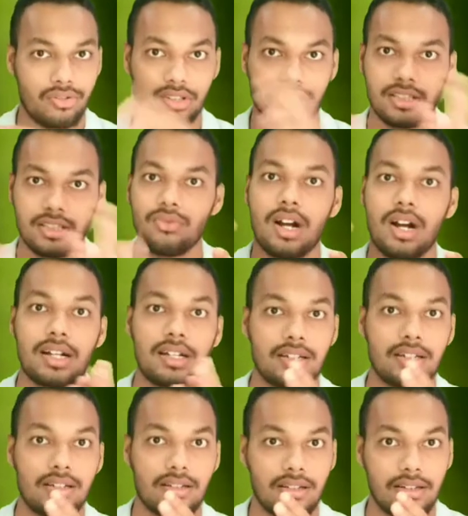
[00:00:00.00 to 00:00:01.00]
oxygen, what
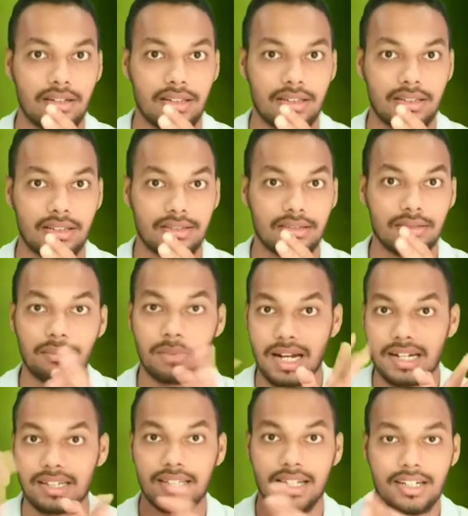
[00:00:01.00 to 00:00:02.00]

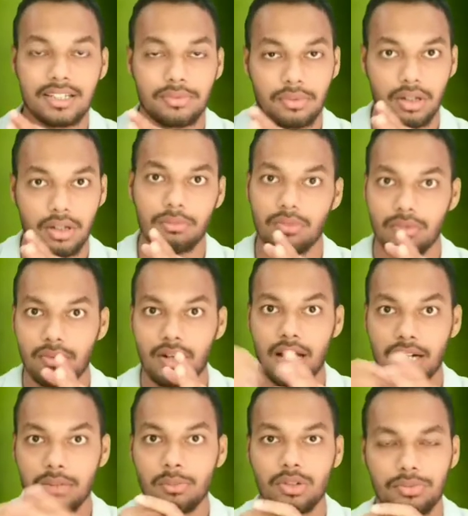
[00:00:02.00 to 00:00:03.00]
plant gets from
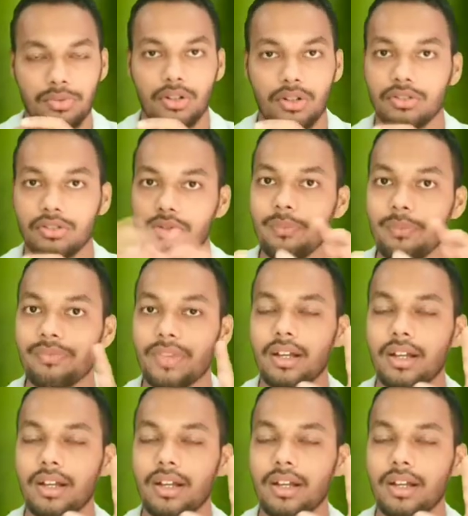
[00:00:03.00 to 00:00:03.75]
atmosphere also.